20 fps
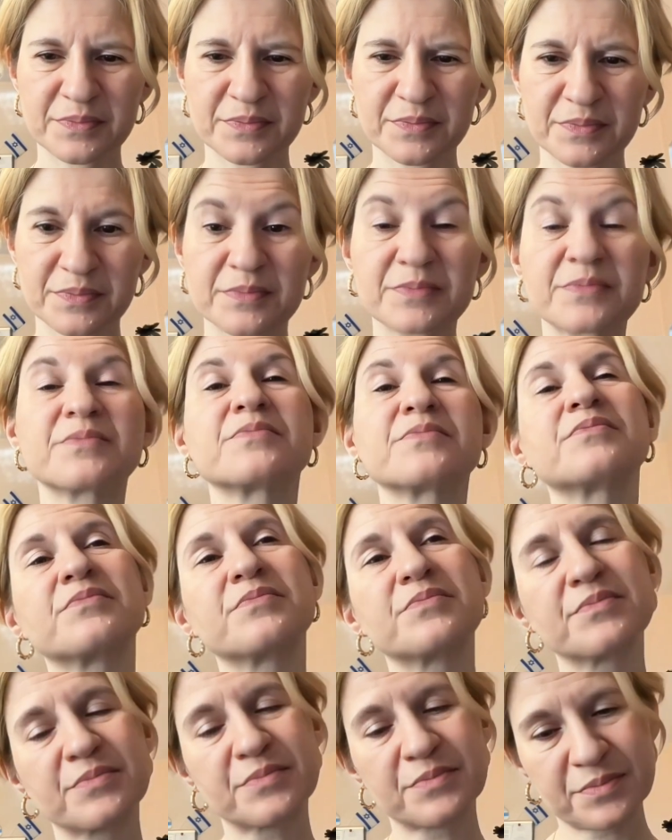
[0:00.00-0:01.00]

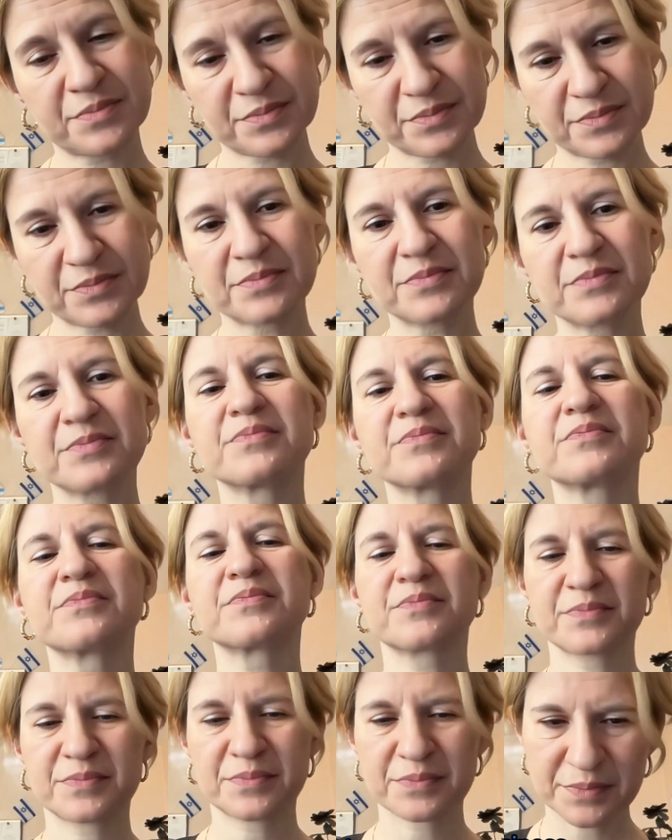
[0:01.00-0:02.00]

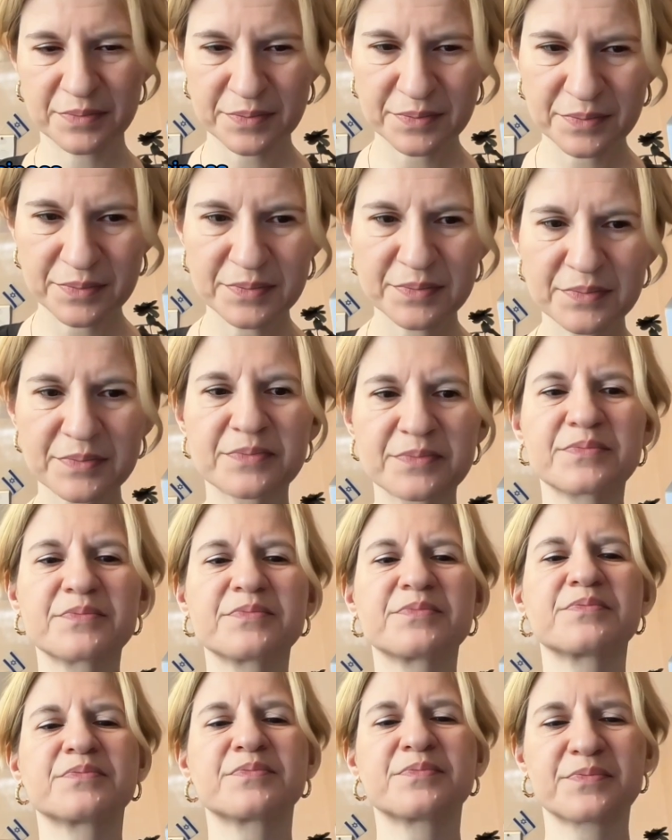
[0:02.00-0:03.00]

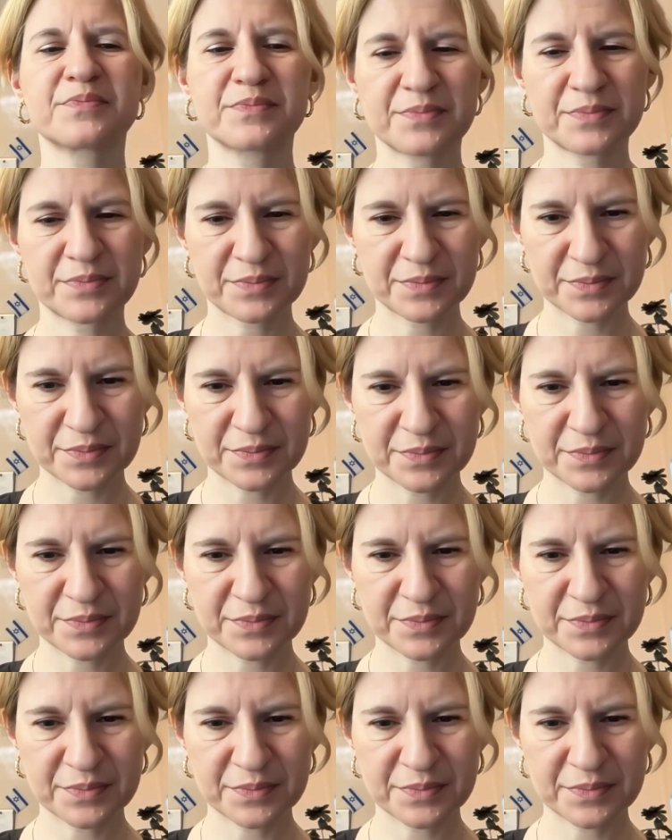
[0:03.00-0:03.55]
This person isn't speaking.